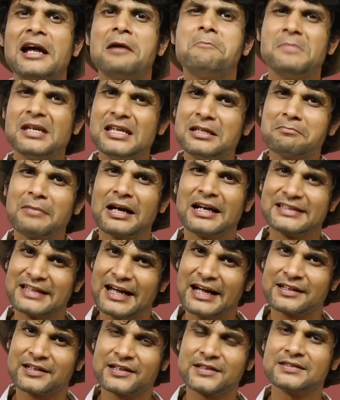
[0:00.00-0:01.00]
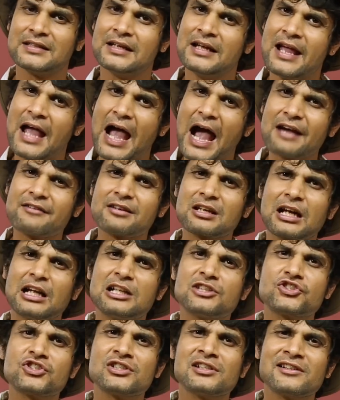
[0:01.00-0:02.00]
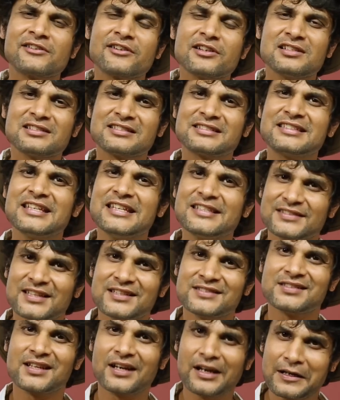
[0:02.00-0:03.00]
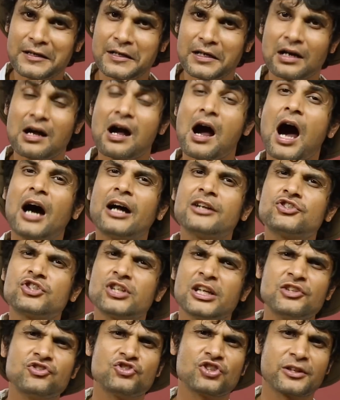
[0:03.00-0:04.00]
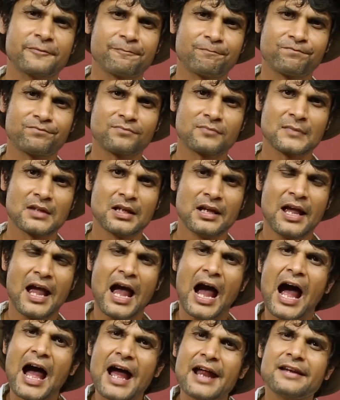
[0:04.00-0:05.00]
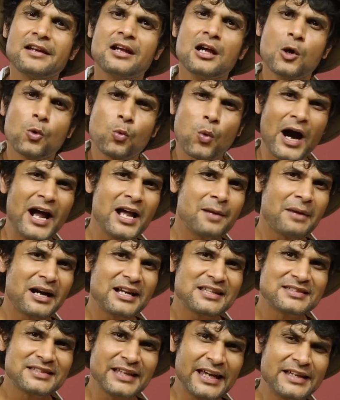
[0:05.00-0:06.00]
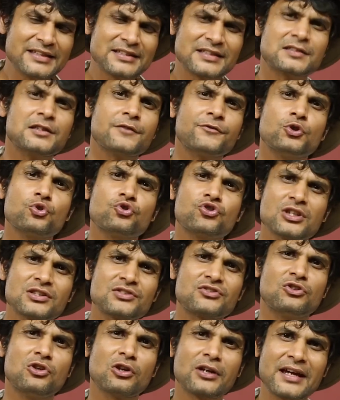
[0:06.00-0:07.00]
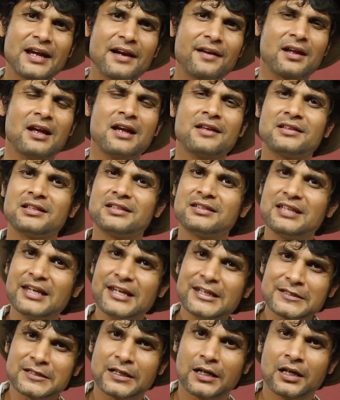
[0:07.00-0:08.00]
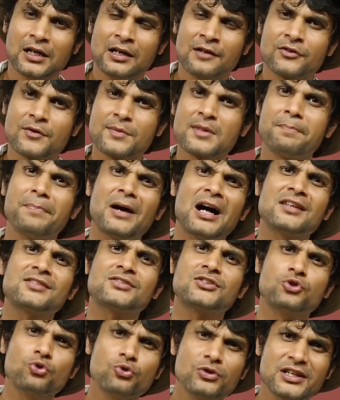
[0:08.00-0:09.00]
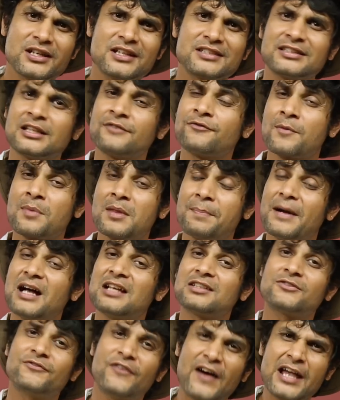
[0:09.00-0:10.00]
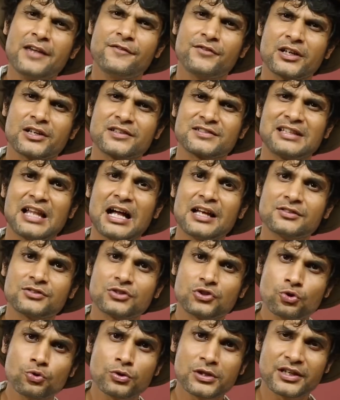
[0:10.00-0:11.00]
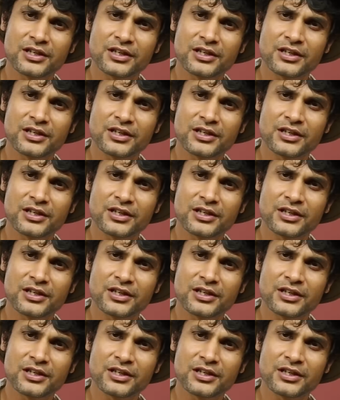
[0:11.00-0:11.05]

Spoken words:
I mean by that is agricultural seasons in India are changing. And why am I saying this? If you just look at the data from the past 2 years and from the past 5 years, last 2